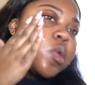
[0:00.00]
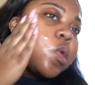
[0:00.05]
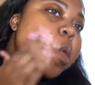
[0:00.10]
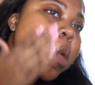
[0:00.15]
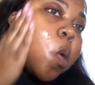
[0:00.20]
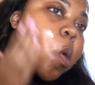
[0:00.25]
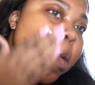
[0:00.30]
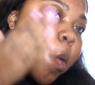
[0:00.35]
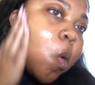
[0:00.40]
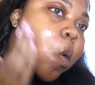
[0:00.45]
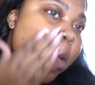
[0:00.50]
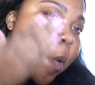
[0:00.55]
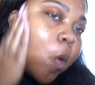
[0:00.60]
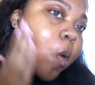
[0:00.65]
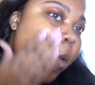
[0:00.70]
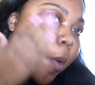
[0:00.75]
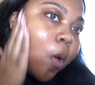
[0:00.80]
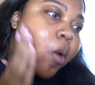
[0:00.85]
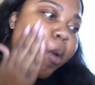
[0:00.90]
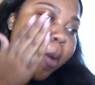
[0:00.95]
spray
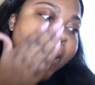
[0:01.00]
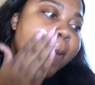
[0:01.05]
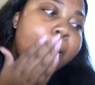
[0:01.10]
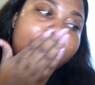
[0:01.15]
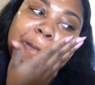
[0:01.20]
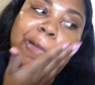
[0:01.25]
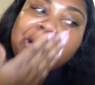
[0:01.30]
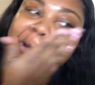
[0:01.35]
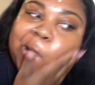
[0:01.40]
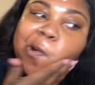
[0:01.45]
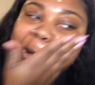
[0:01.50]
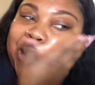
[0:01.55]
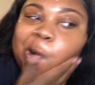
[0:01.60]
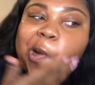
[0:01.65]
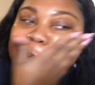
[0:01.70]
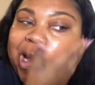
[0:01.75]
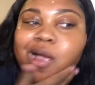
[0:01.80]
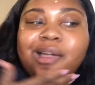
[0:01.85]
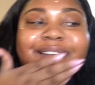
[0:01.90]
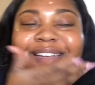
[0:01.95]
in
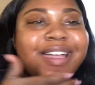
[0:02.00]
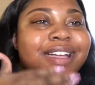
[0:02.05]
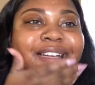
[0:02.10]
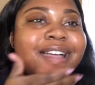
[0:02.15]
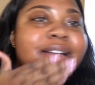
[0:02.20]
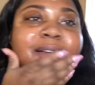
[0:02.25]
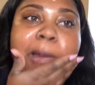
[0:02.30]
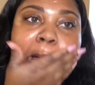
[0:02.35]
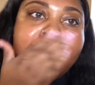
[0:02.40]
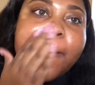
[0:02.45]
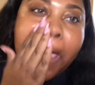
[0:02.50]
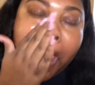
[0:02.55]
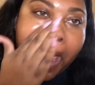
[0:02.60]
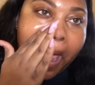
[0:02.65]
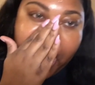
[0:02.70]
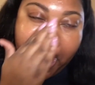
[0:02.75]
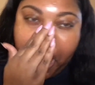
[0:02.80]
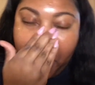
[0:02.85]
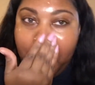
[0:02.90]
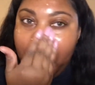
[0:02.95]
lavender and I spray that
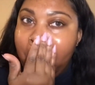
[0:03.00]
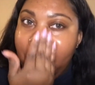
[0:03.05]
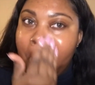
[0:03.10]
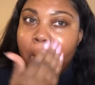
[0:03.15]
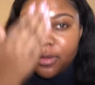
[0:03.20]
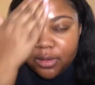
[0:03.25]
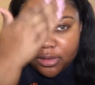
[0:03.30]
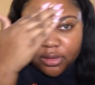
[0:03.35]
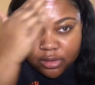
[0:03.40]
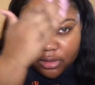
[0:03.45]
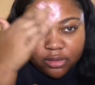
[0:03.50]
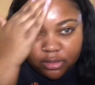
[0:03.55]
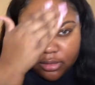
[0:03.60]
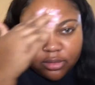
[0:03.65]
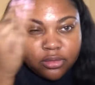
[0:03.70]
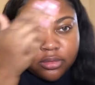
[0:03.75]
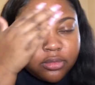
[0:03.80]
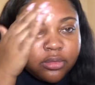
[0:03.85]
on to mix